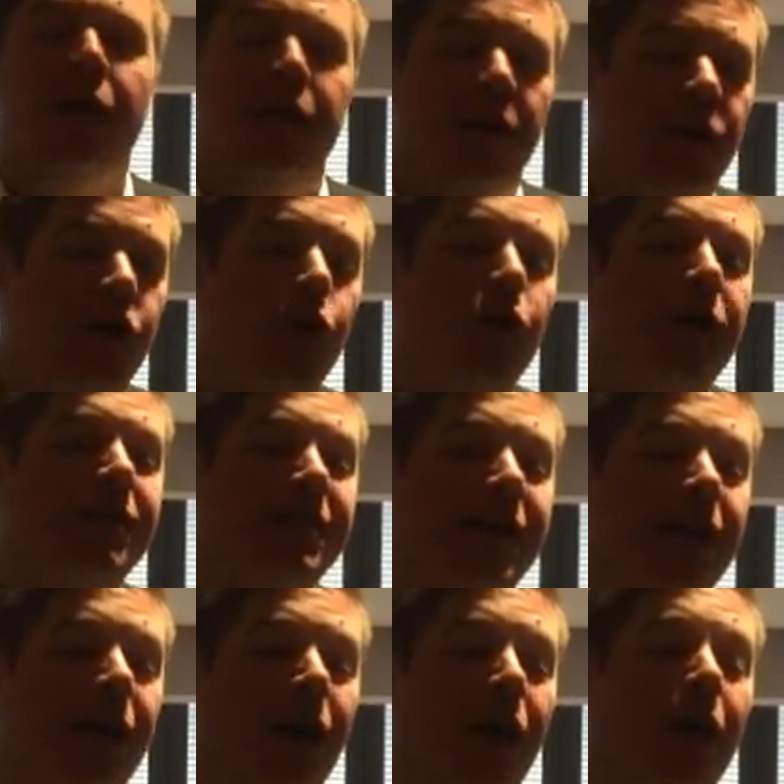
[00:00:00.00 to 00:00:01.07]
The units
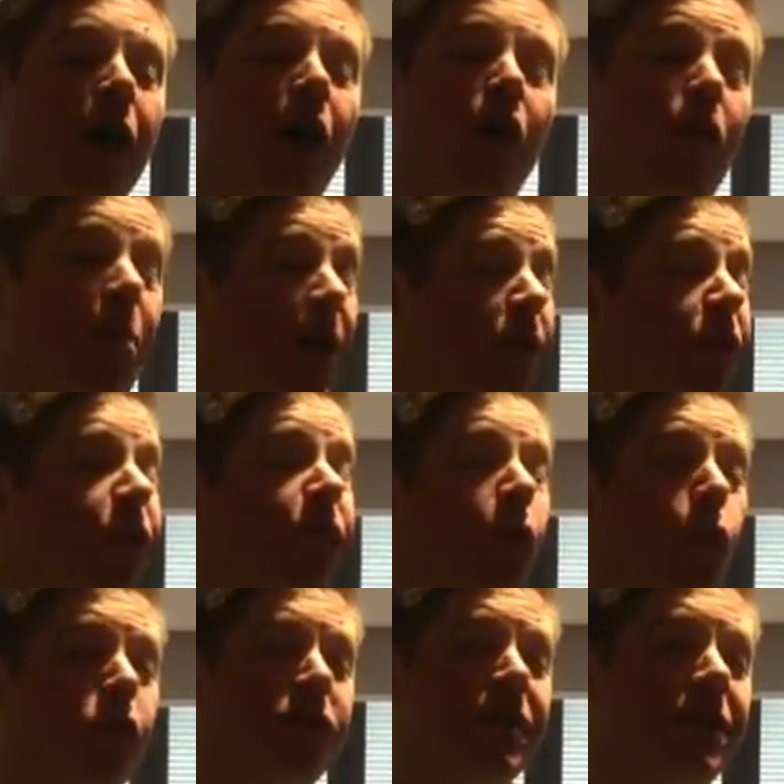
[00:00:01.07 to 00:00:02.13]
here are about
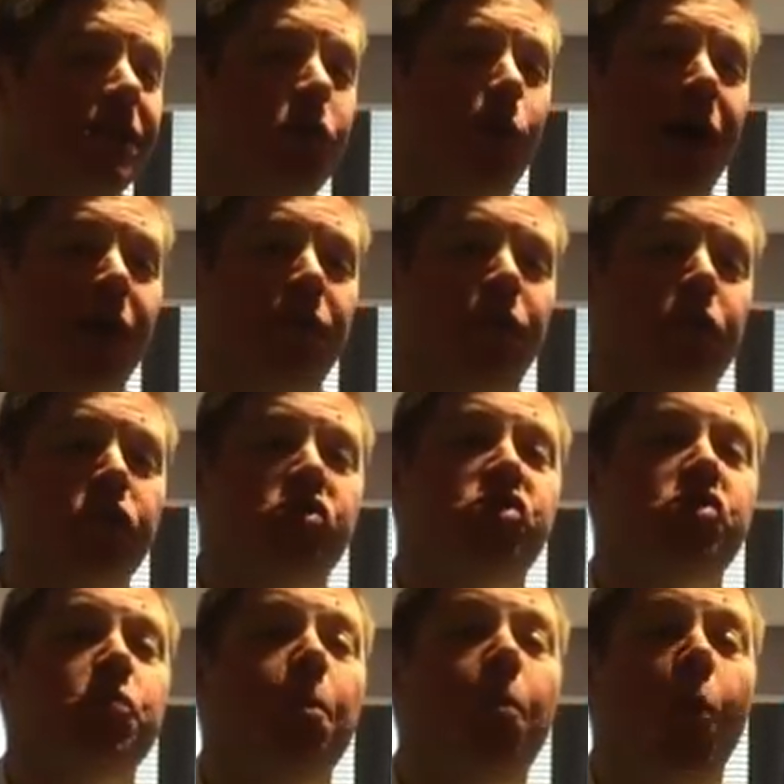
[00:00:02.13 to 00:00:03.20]
40 square foot
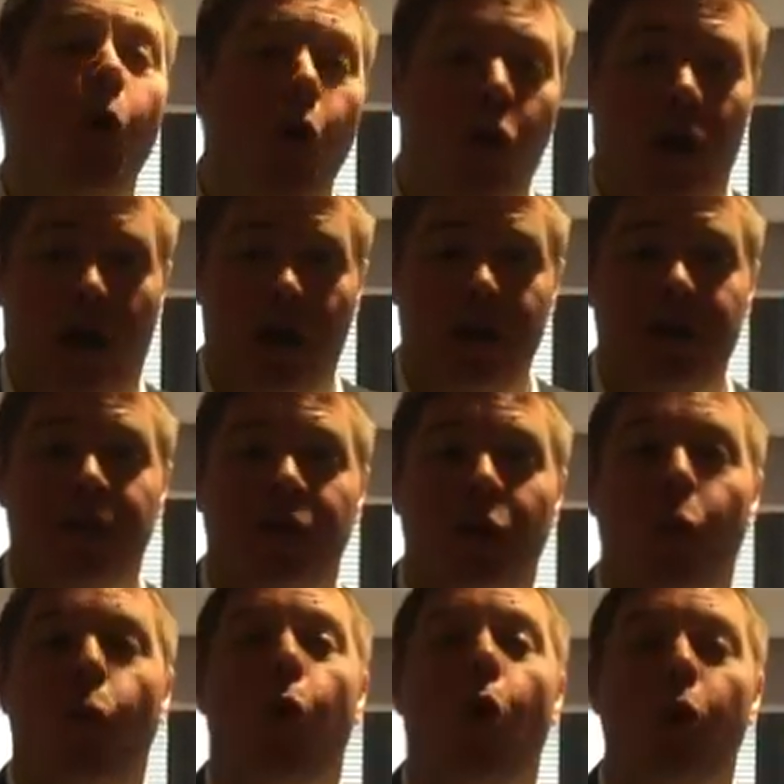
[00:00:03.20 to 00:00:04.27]
smaller
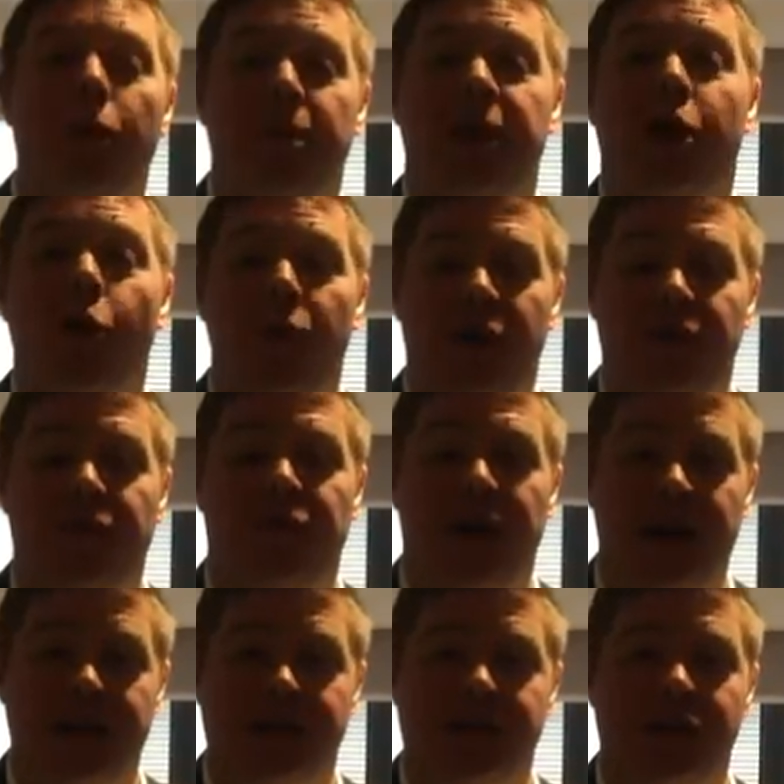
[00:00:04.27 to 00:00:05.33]
than what will be going in
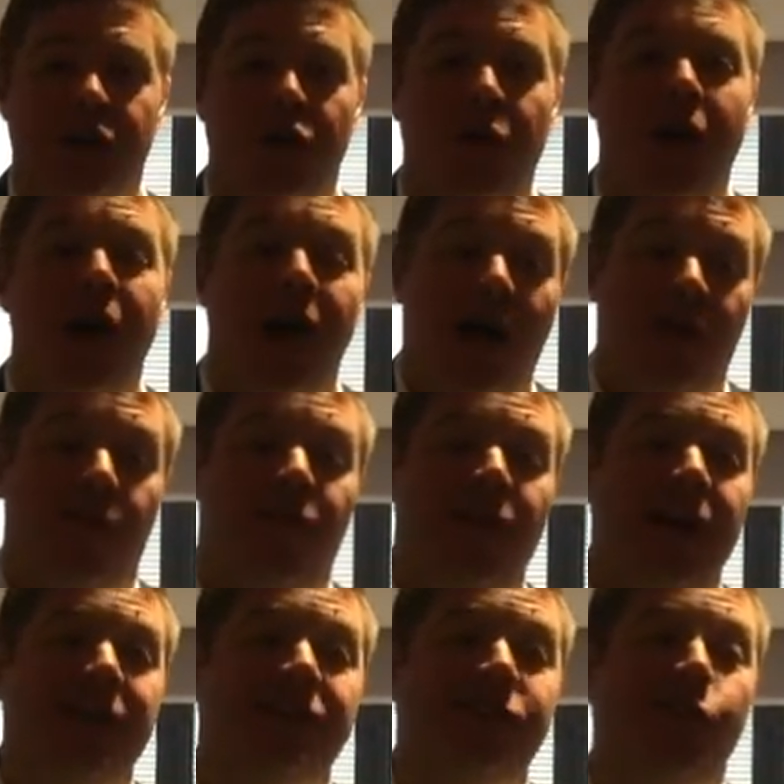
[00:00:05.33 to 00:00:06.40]
phase 2, and
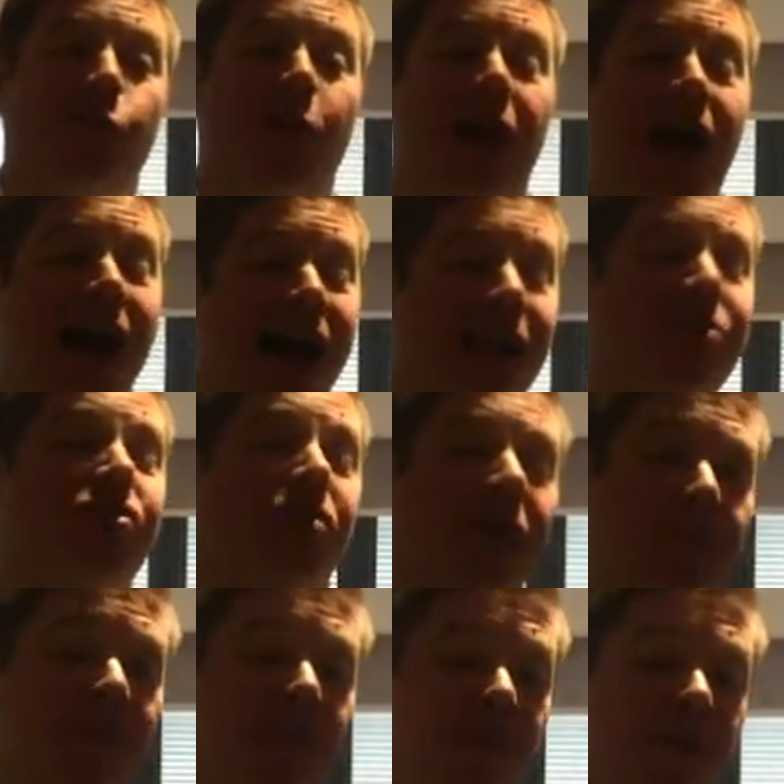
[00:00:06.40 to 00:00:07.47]
phase 2 will actually be